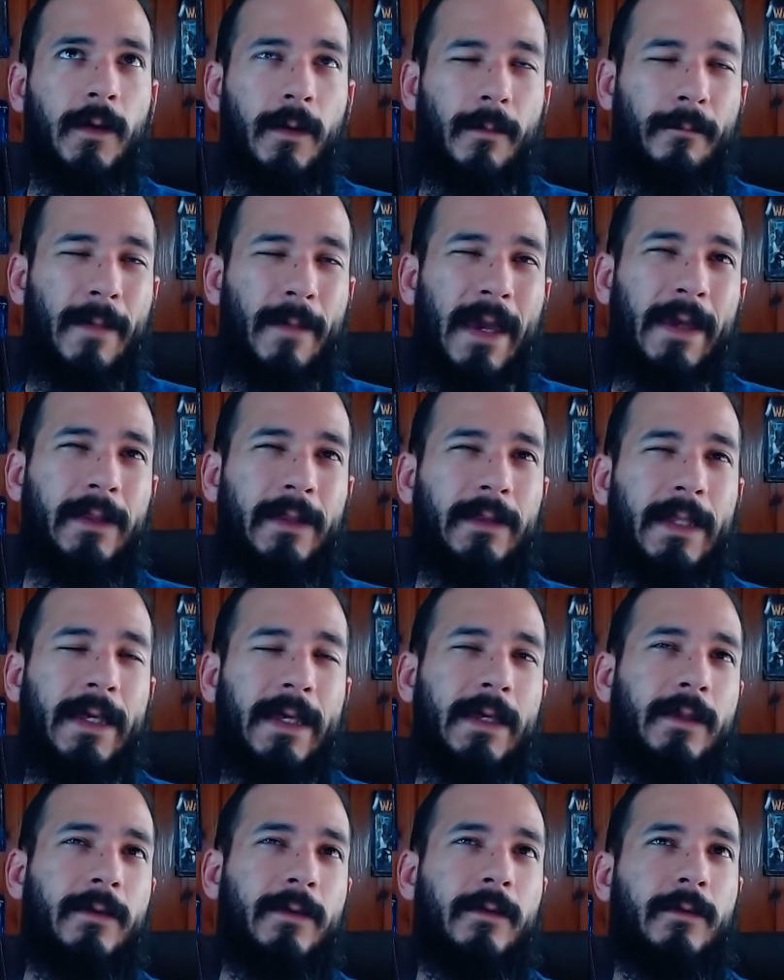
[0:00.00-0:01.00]
may
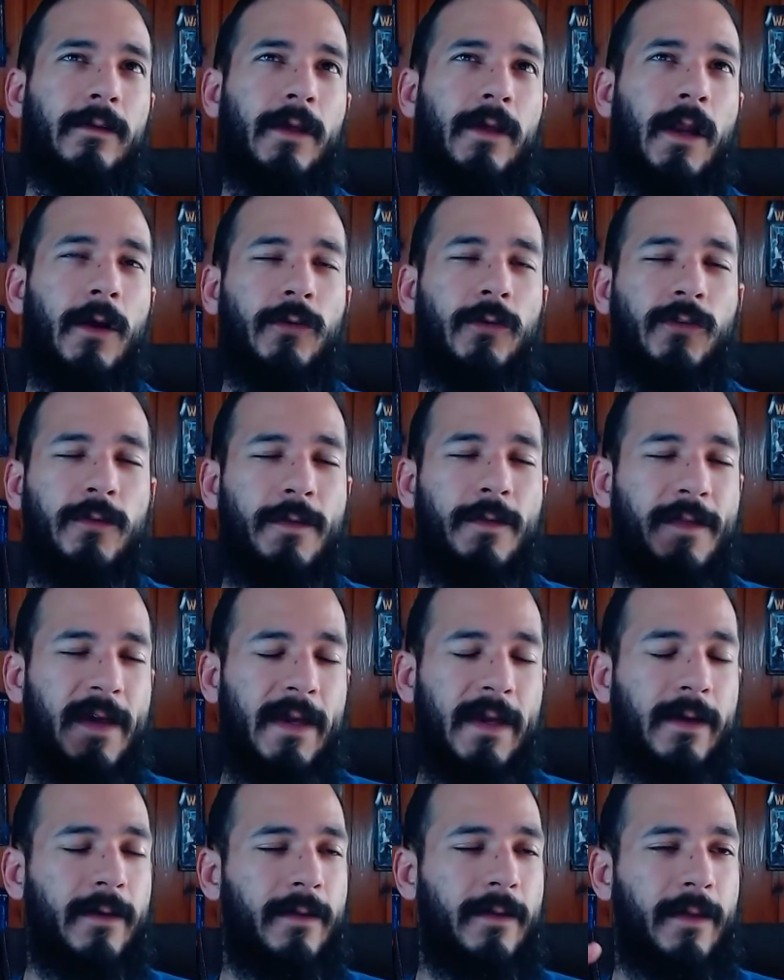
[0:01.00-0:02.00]
lead to
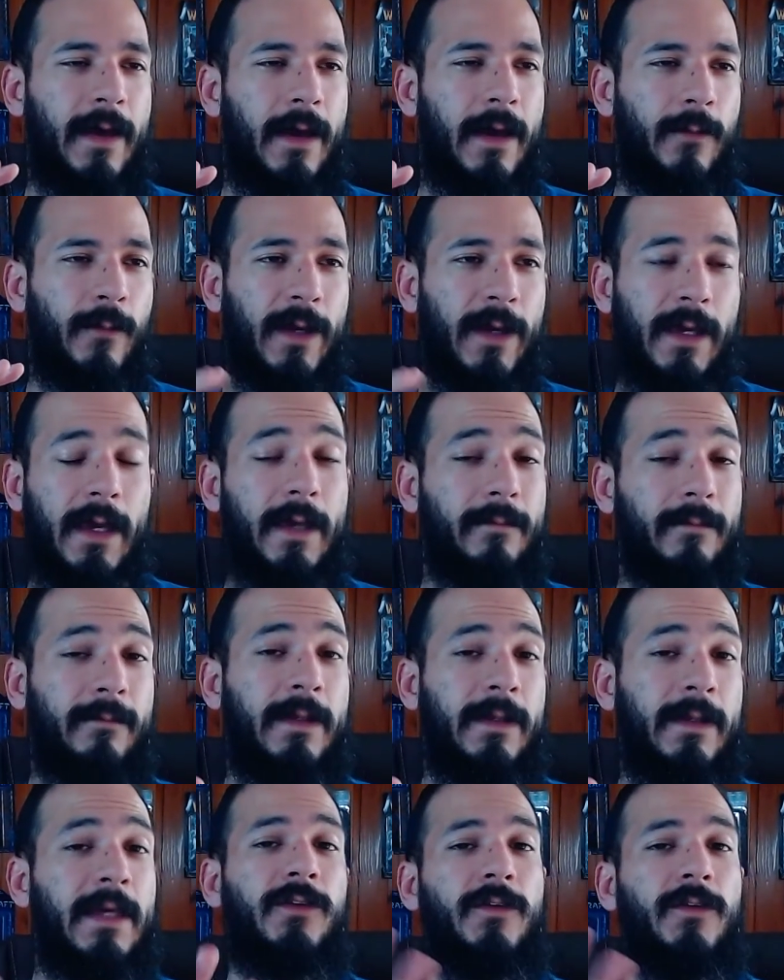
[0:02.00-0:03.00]
think that we
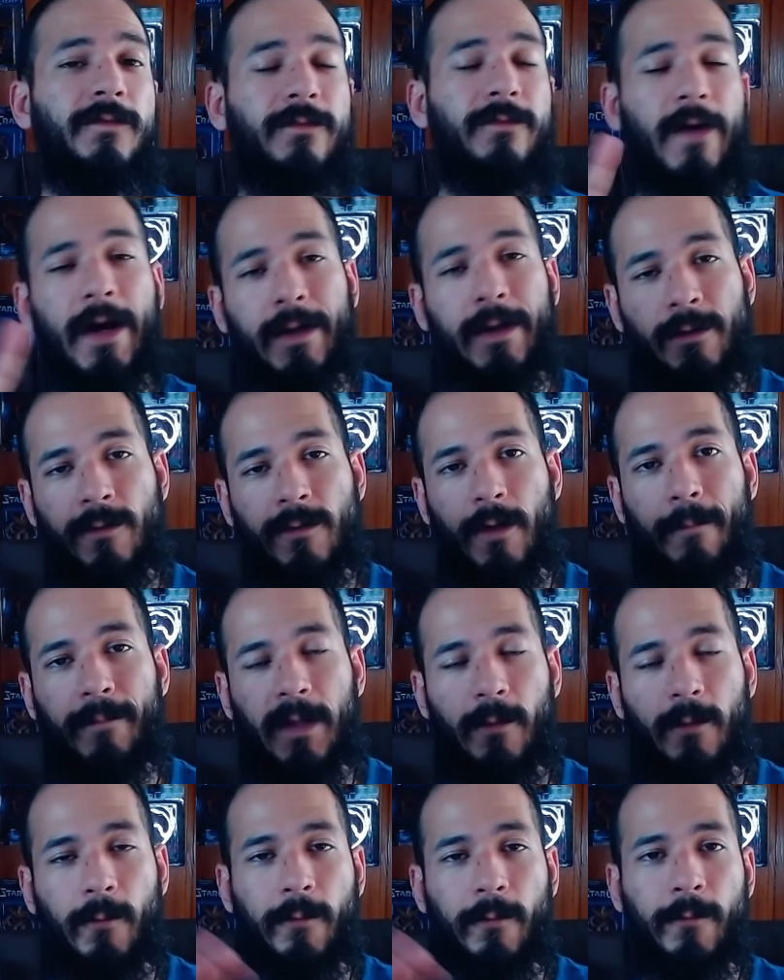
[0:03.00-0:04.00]
need to find
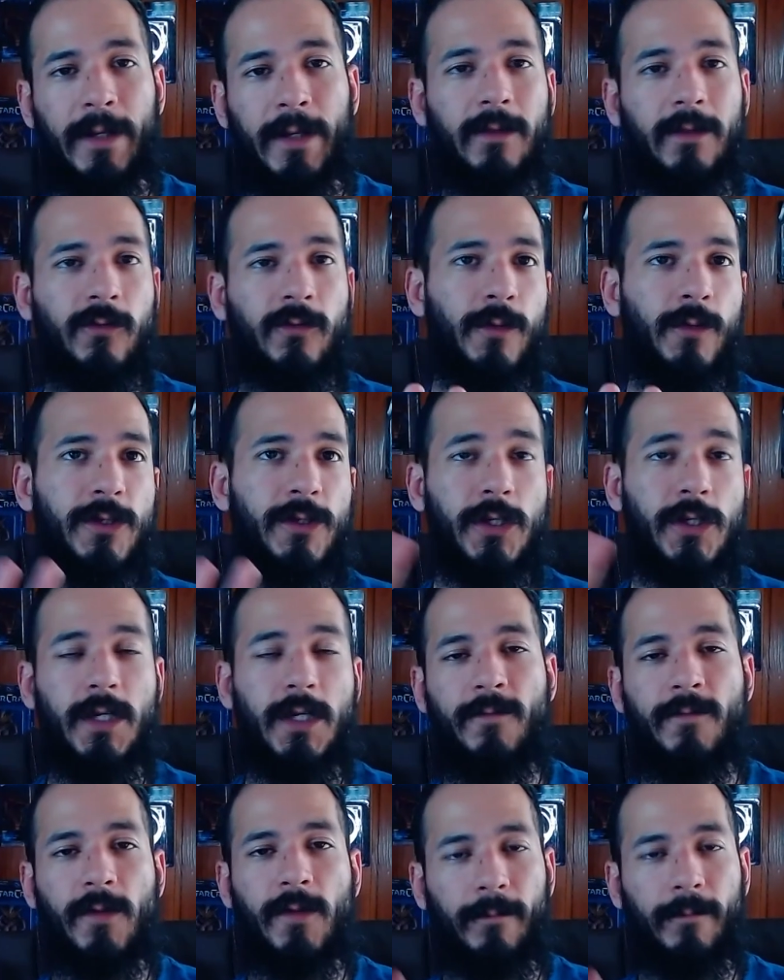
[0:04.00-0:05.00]
something, we need to
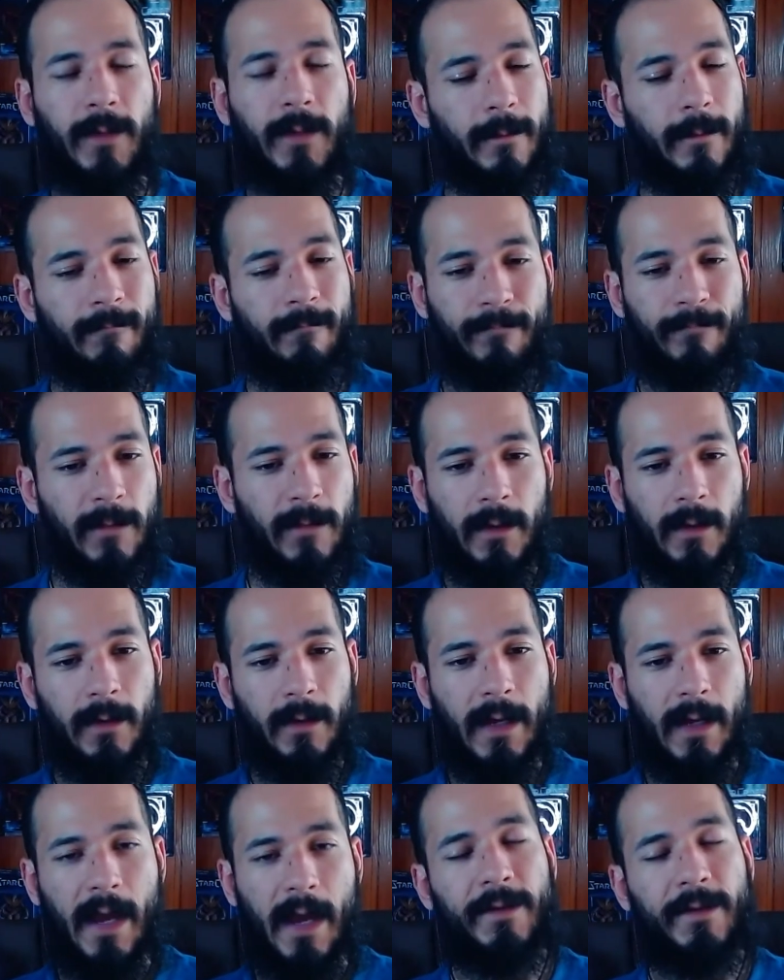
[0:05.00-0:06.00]
achieve something.
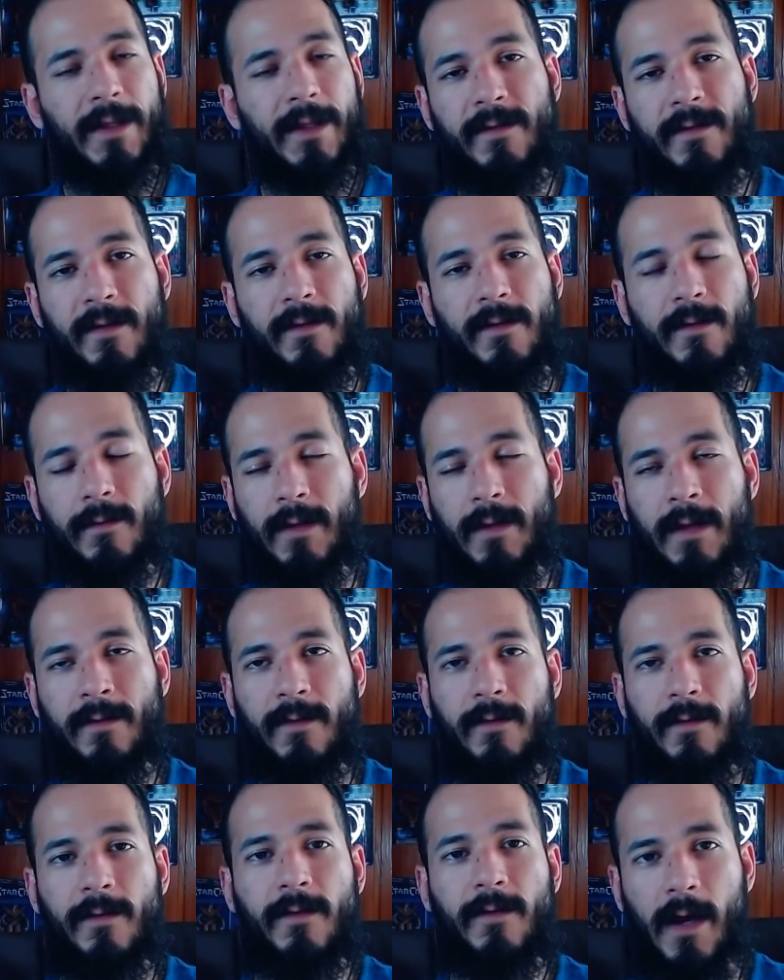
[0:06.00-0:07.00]
Everything's it's
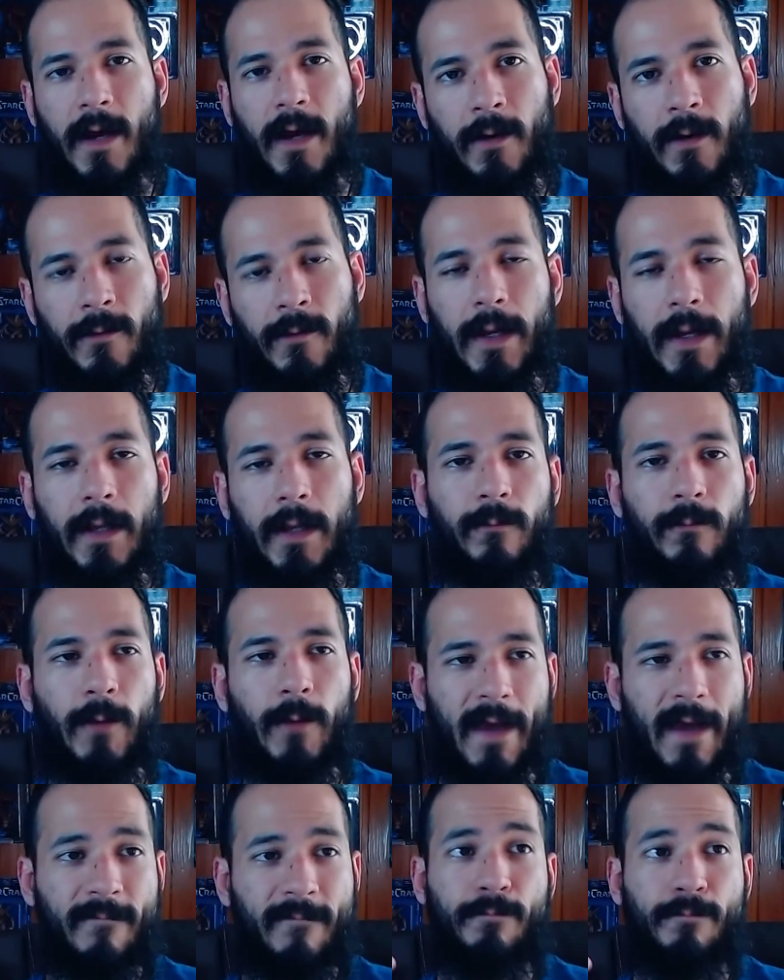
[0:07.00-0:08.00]
inside already. We
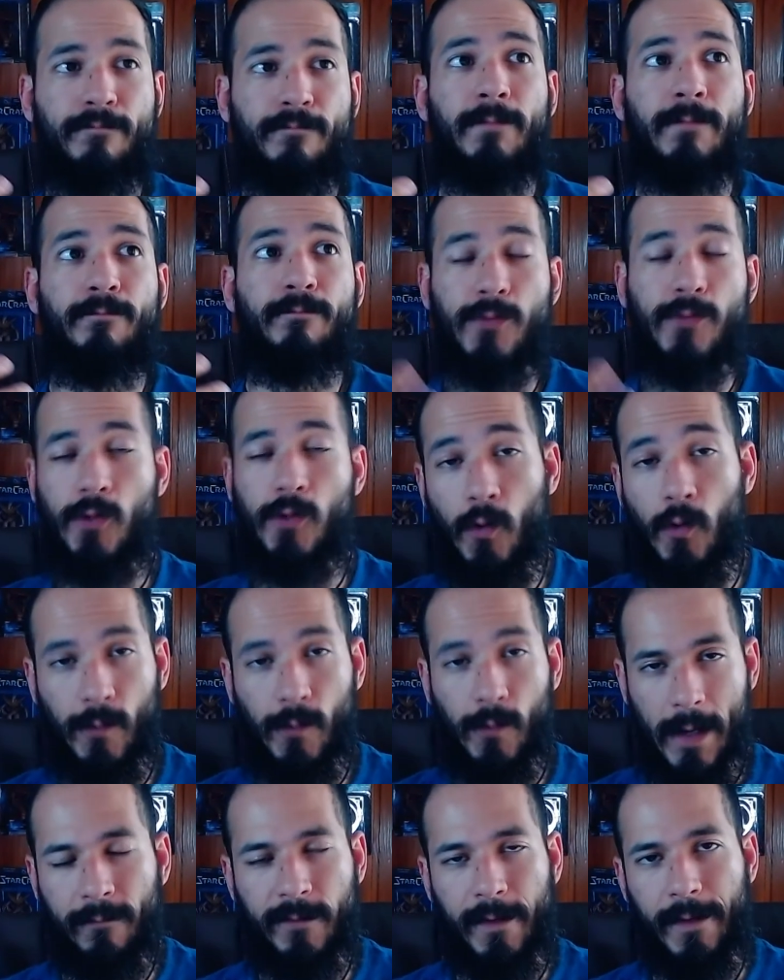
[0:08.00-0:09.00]
have been
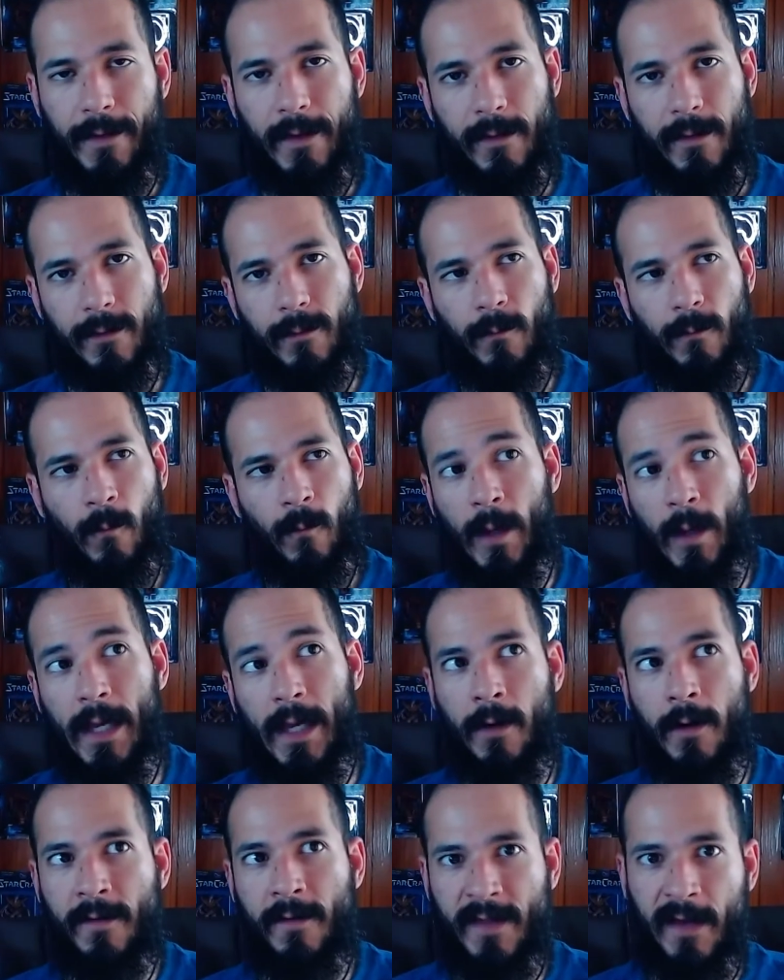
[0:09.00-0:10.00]
programmed for this. We
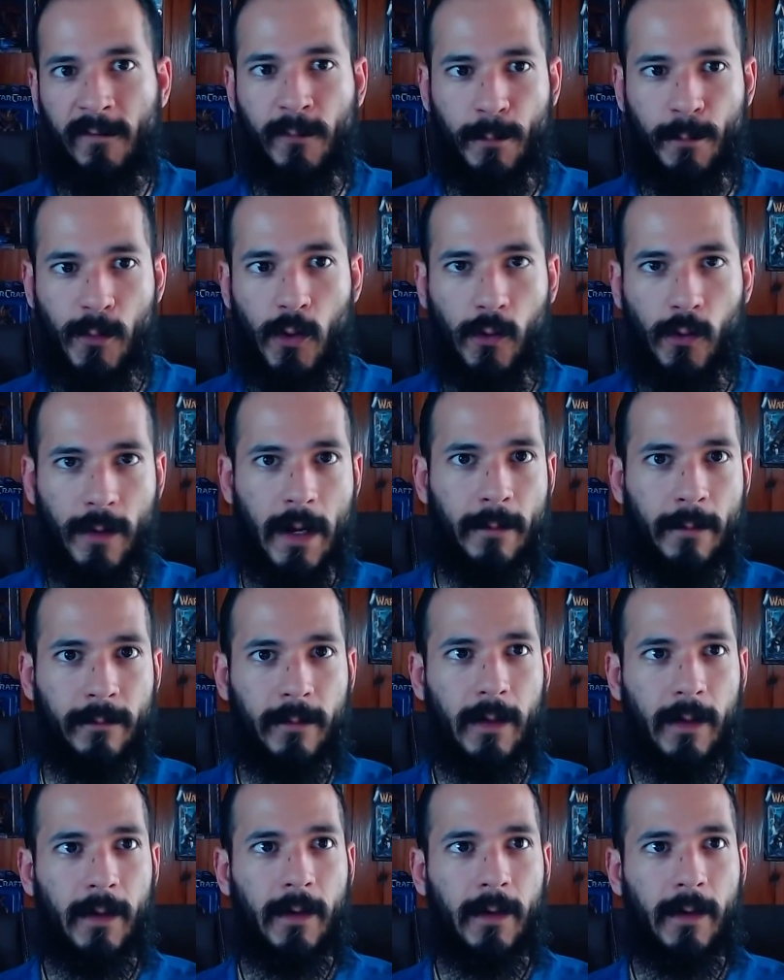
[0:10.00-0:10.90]
ourselves program